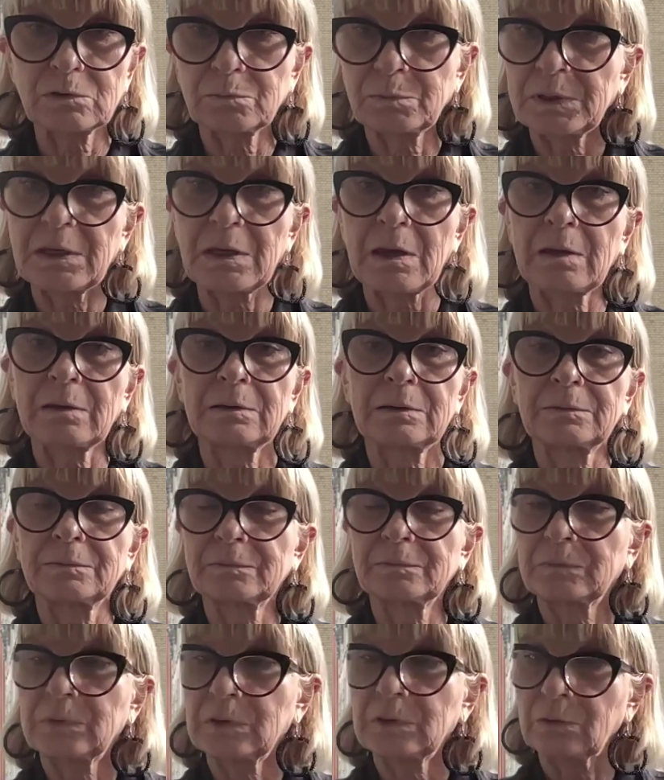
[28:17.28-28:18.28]
to be,
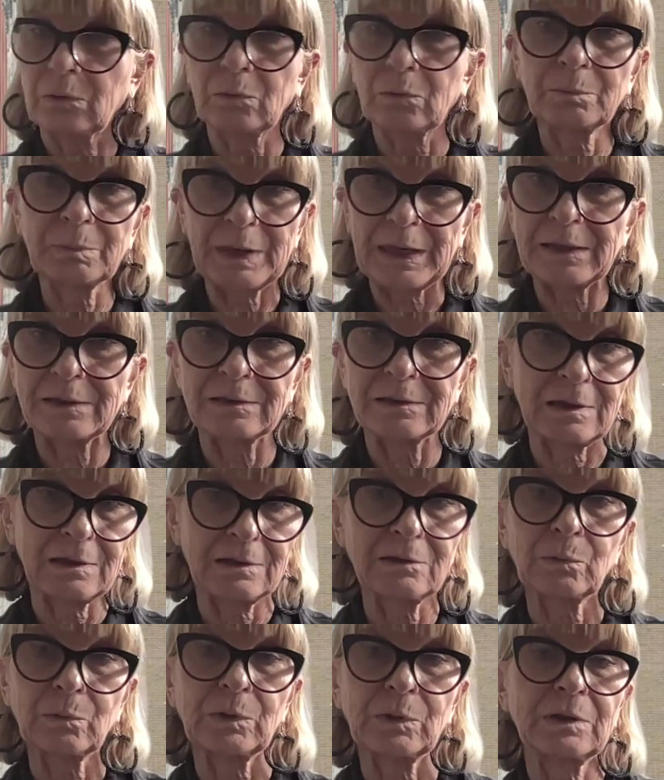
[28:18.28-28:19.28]
paid
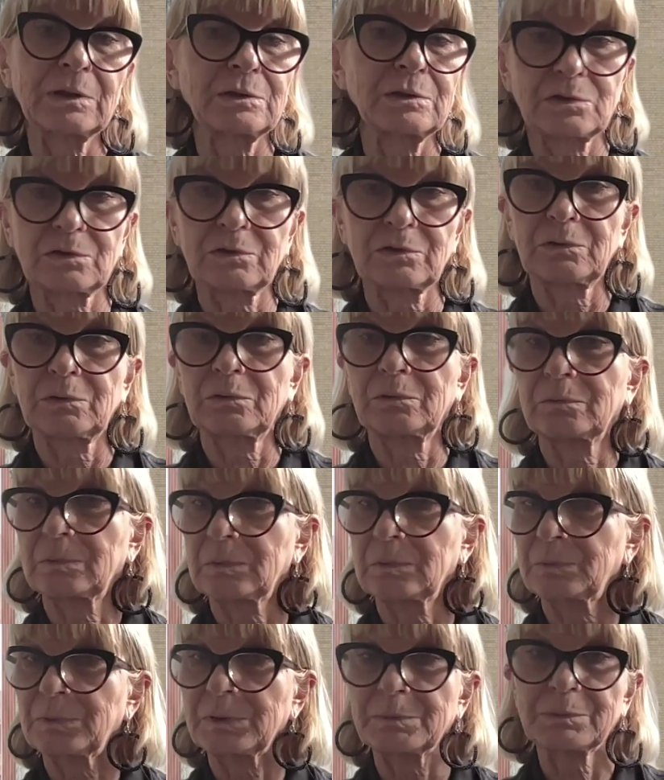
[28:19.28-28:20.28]
equally to
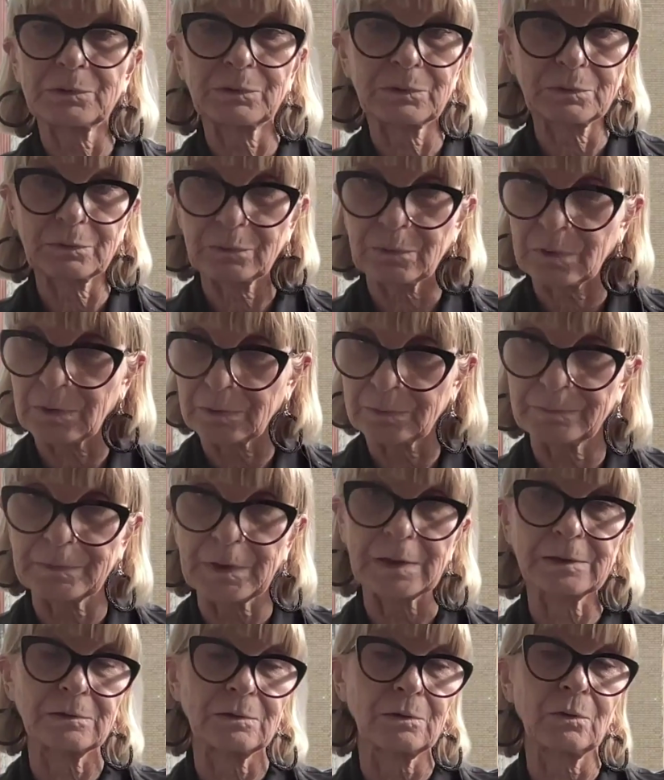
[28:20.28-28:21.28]
the people who
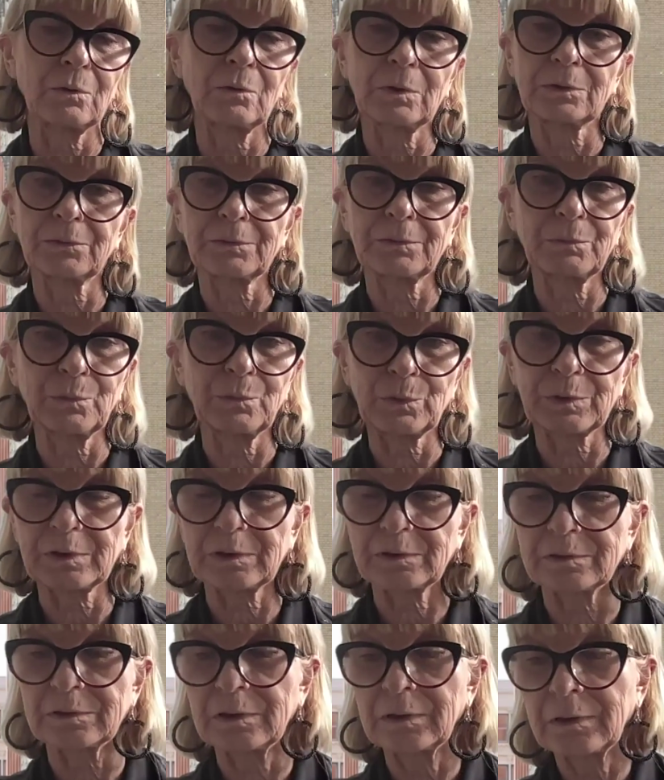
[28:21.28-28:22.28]
I know are
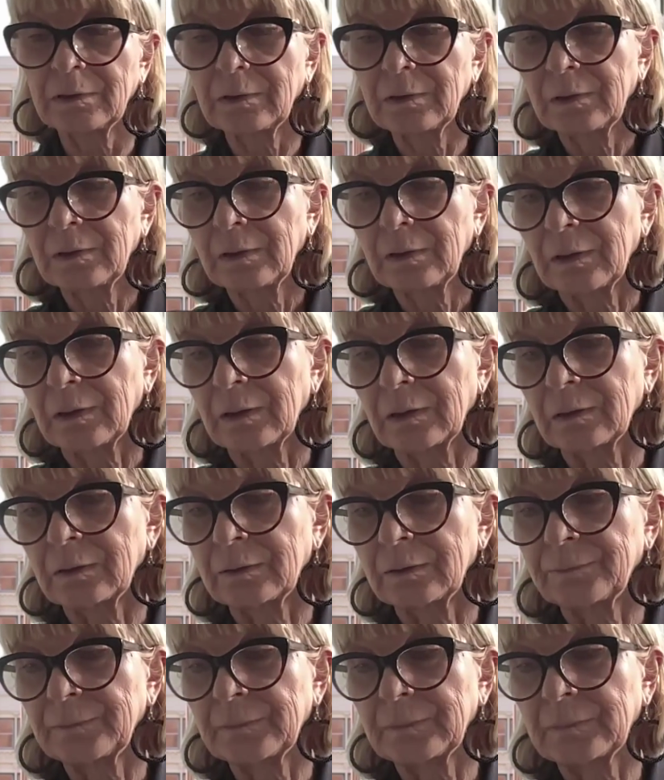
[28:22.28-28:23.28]
rewarded
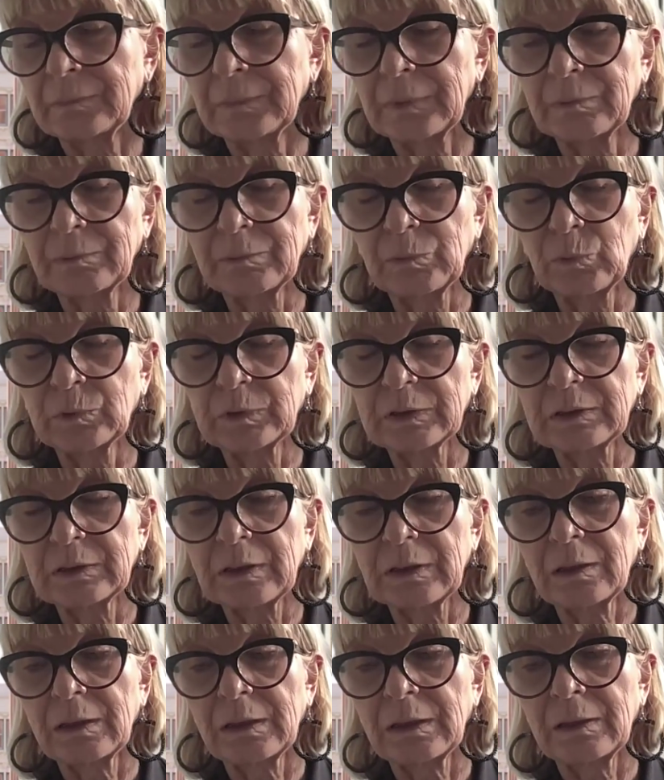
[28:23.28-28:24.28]
more than
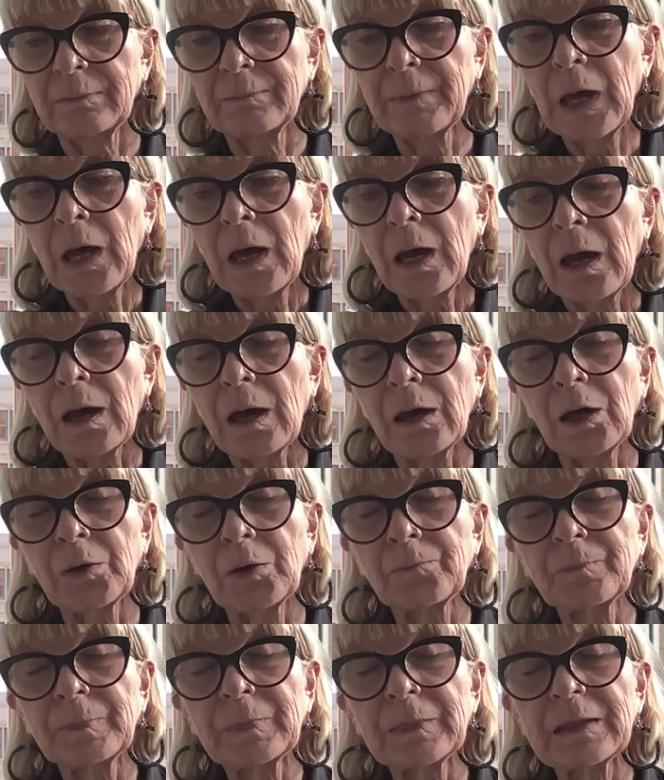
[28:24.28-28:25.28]
I
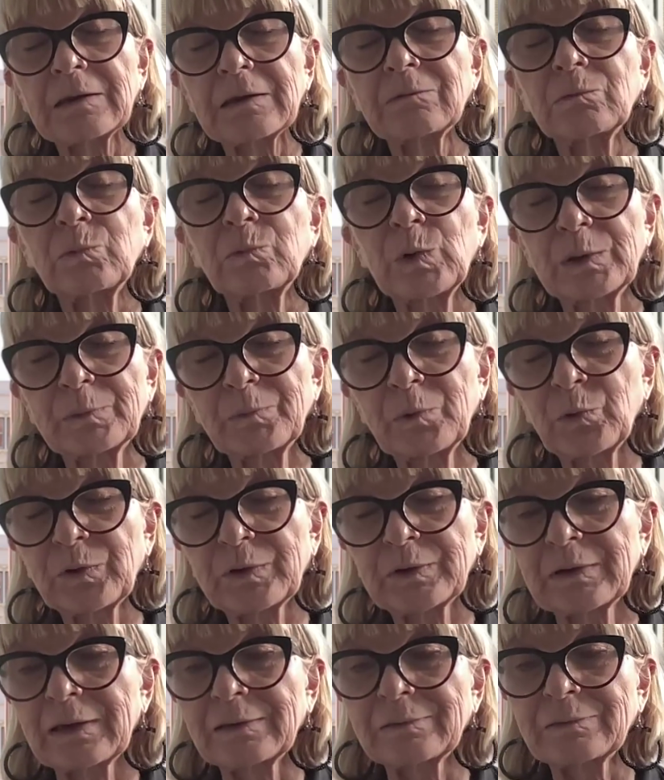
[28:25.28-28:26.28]
am. One
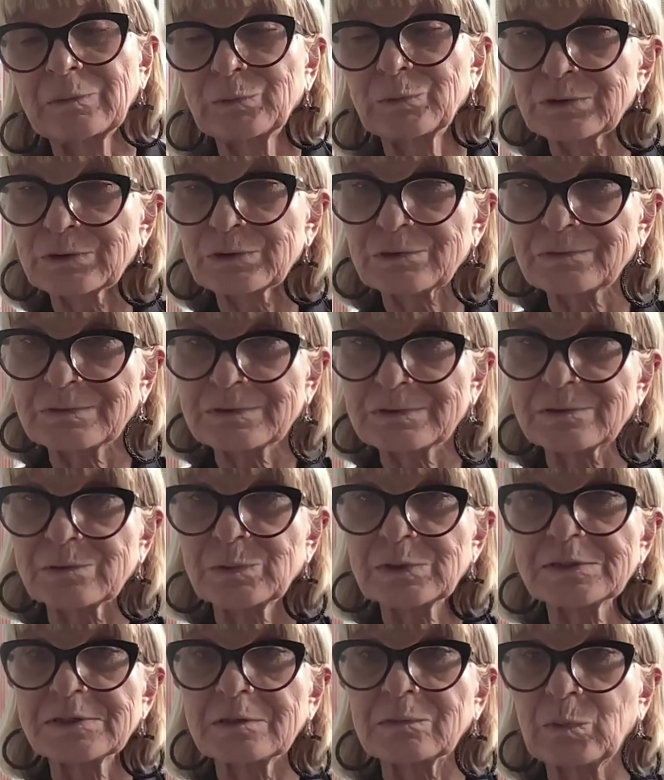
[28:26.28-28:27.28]
more, I want to
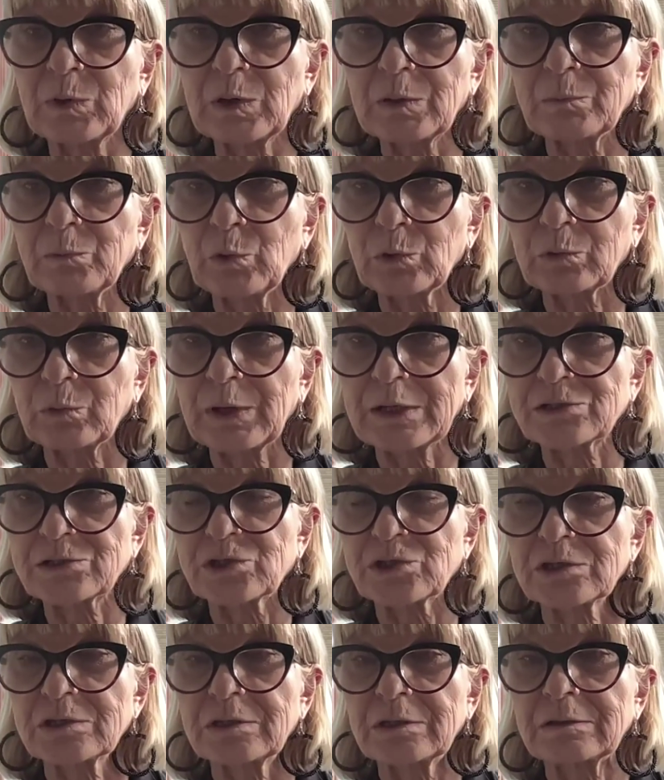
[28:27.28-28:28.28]
squeeze in one more
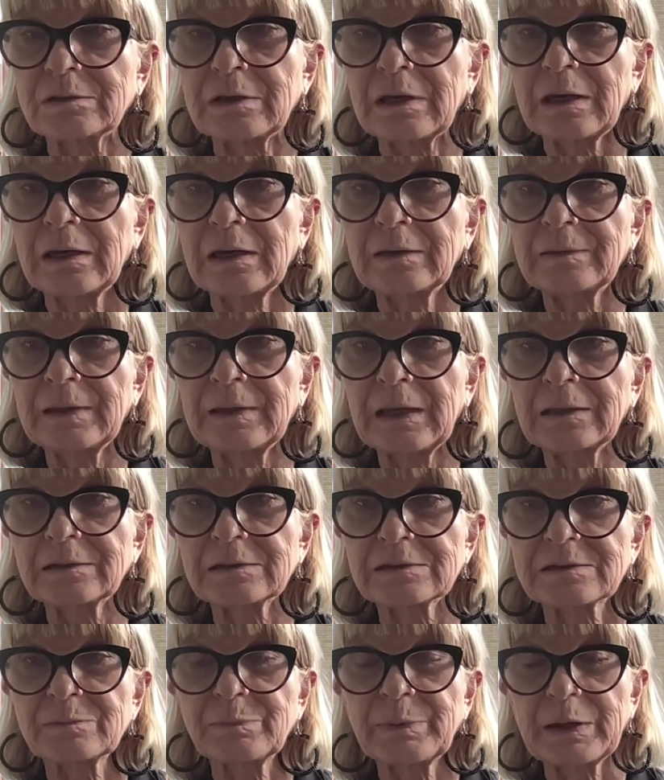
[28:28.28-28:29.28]
question, and that
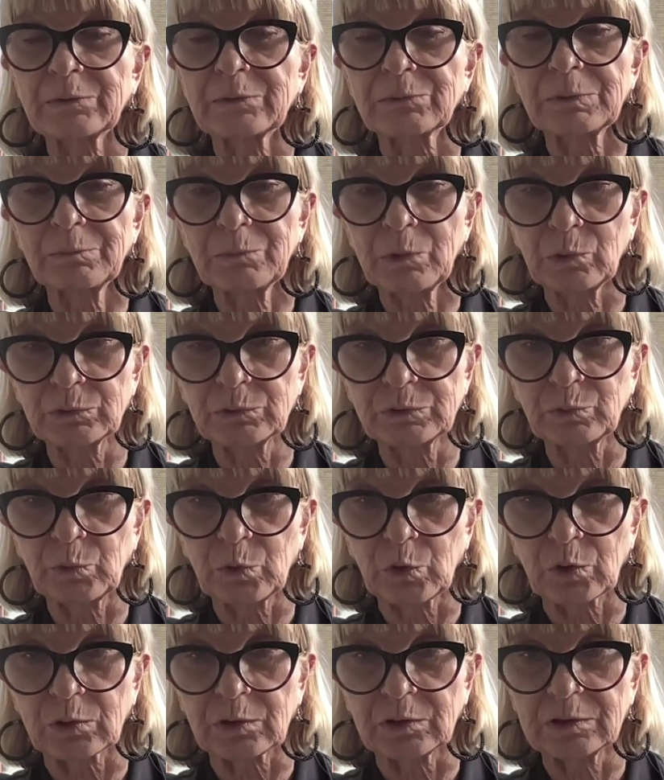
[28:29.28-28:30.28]
is about remote
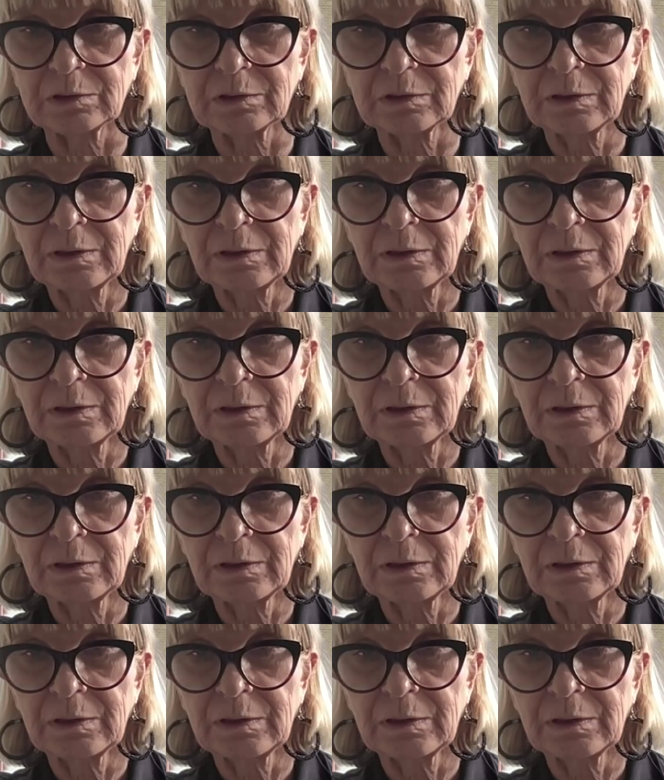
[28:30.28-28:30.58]
work.